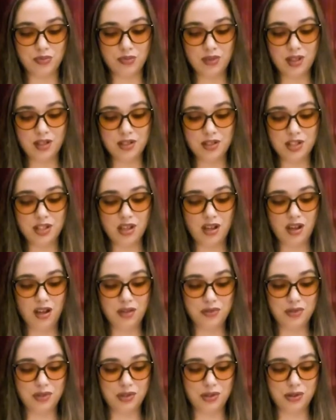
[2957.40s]
She
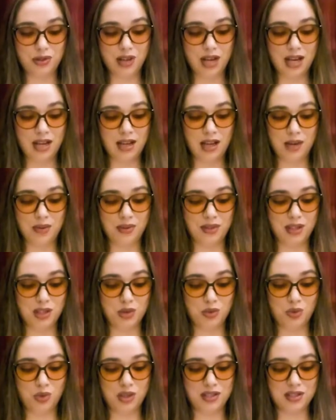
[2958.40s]
often cried out that
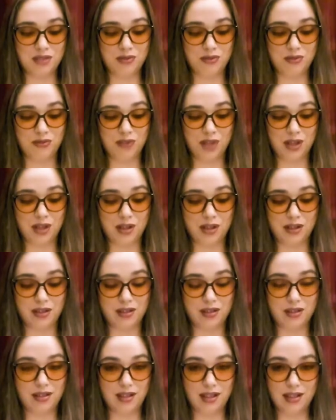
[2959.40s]
it wasn't fair,
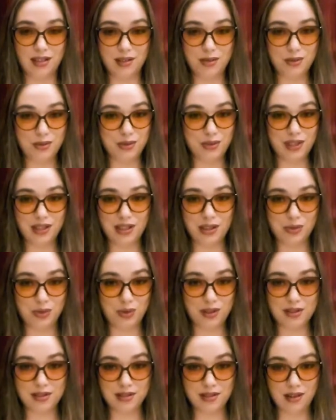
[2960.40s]
and it really
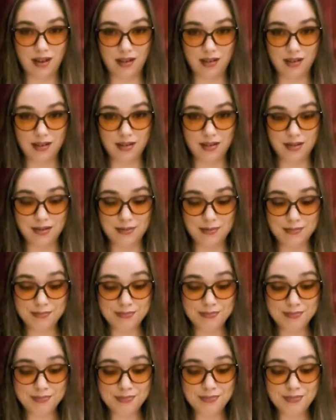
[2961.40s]
was not.
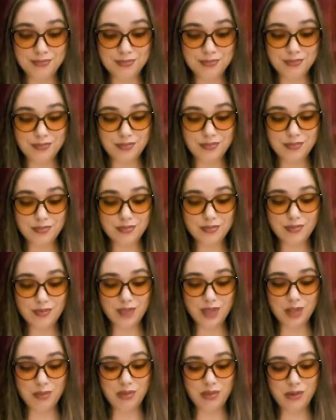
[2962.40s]

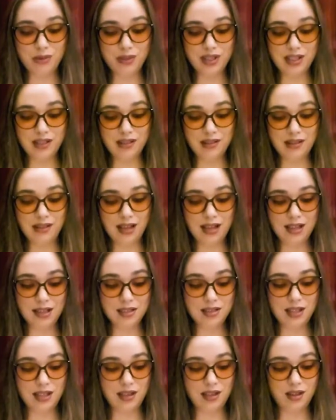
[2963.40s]
But when at
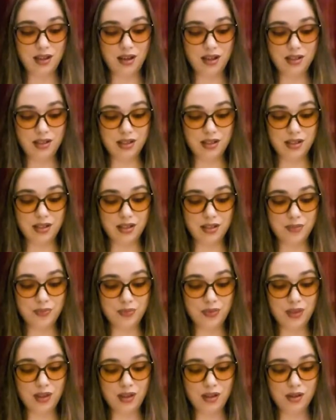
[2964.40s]
last he caught her,
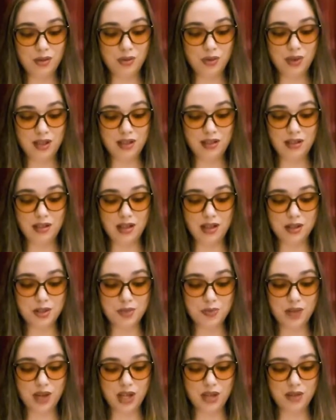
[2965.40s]
when, in
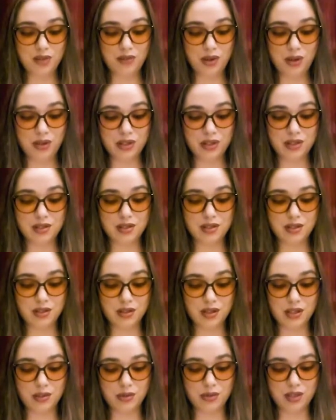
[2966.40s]
spite of all her
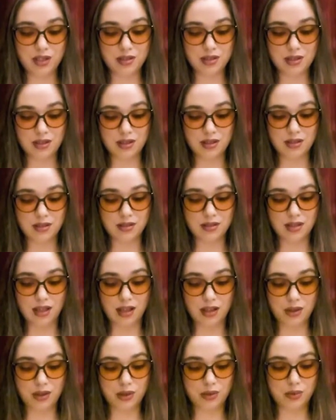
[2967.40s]
silken rustlings
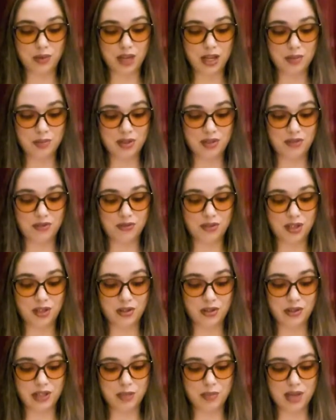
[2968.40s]
and her rapid
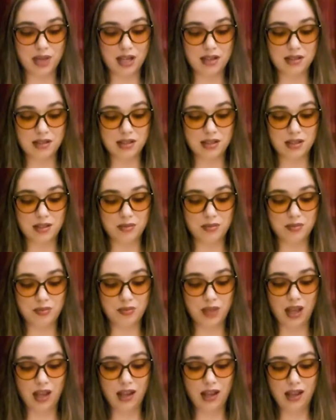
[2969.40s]
fluttering past him,
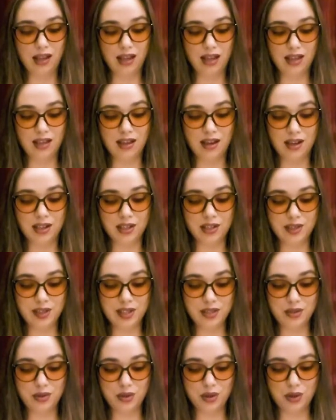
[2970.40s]
he got her
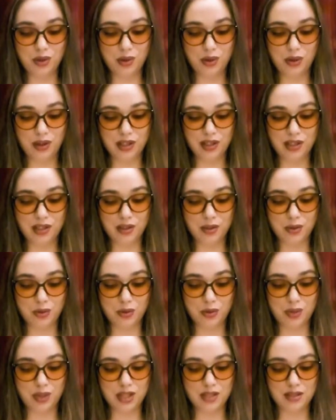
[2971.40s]
into a corner
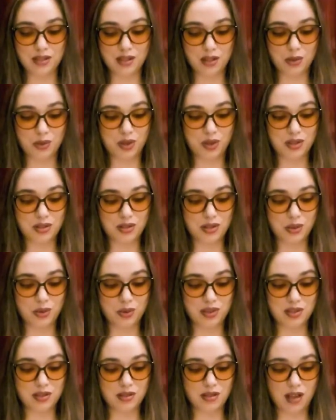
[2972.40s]
whence there was no
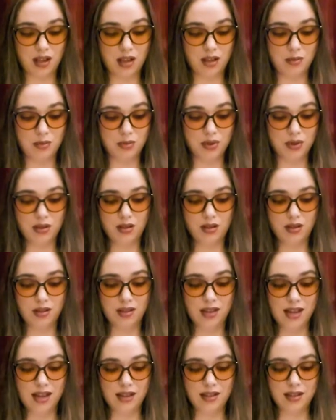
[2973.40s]
escape,
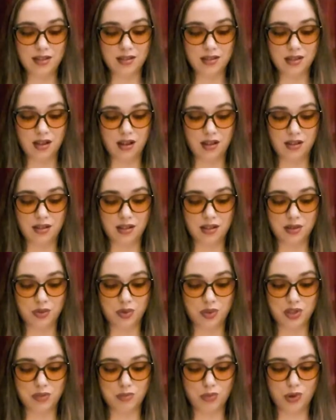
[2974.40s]
then his conduct
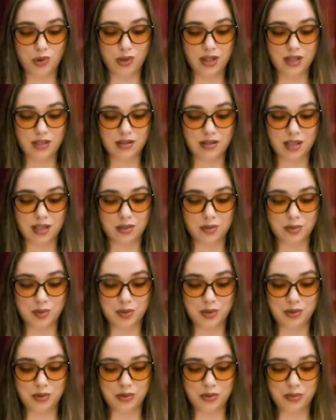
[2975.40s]
was more
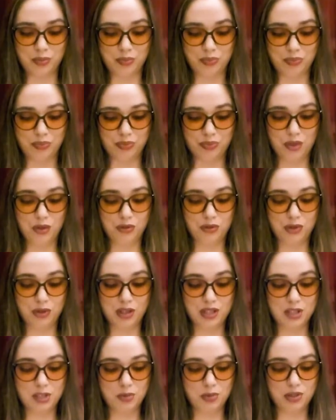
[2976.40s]
execrable for
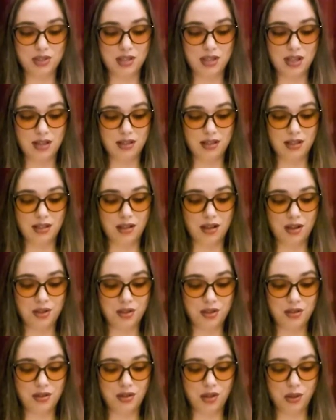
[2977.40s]
his pretending not
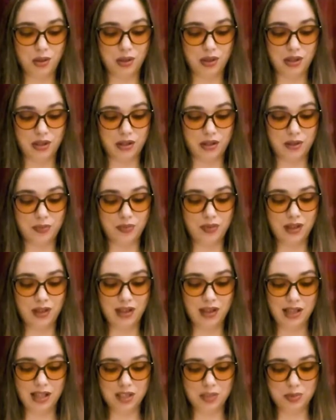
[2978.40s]
to know her,
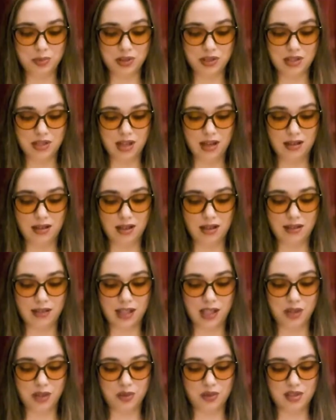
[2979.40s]
his pretending
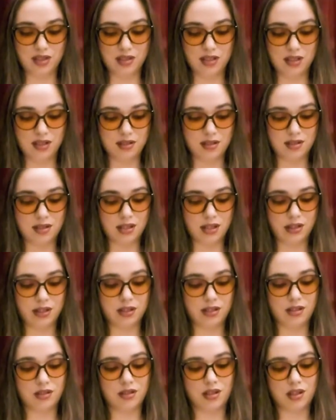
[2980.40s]
that it was necessary
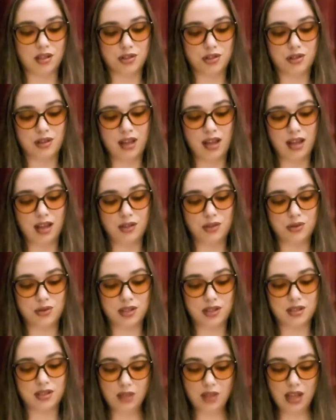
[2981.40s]
to touch her
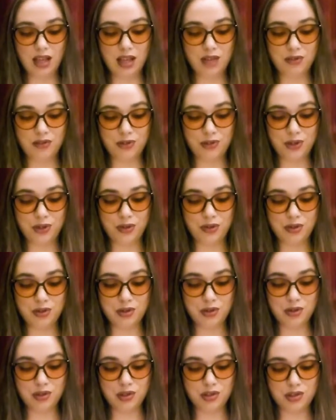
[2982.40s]
headdress, and further
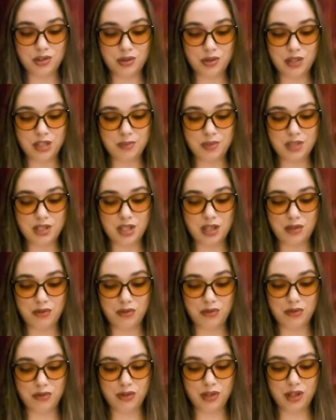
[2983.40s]
to assure
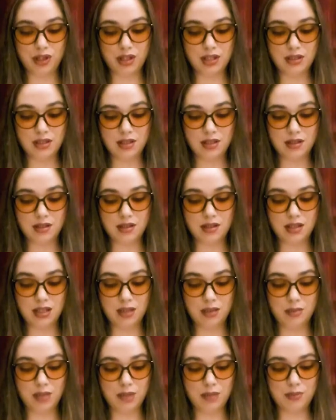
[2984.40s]
himself of her
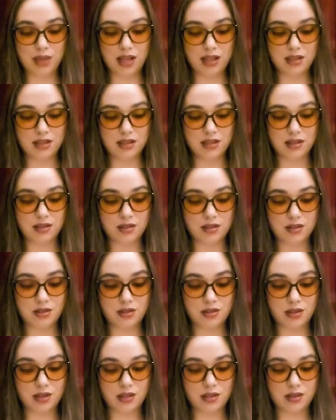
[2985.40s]
identity by passing a
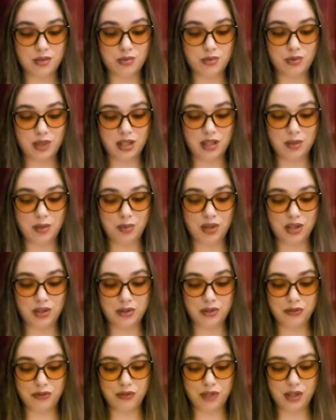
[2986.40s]
certain ring upon
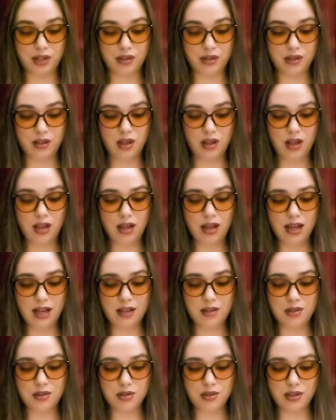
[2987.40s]
her finger
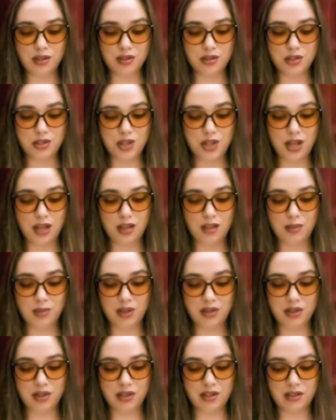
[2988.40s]
and a certain chain
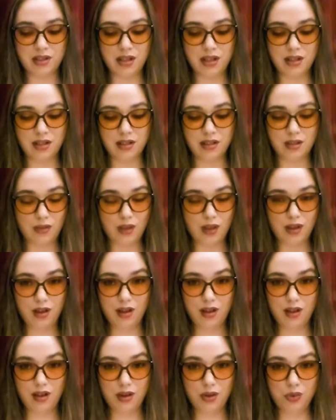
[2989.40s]
about her neck,
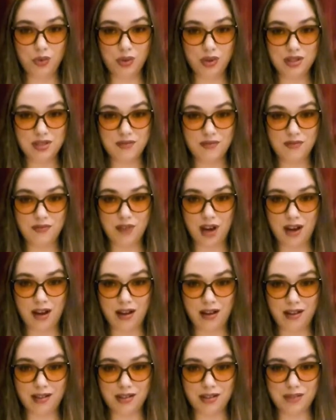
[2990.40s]
was
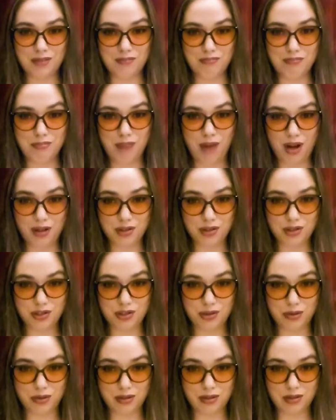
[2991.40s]
vile and
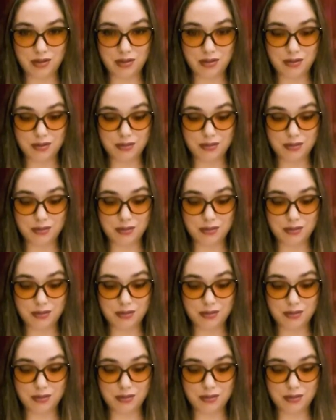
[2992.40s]
monstrous.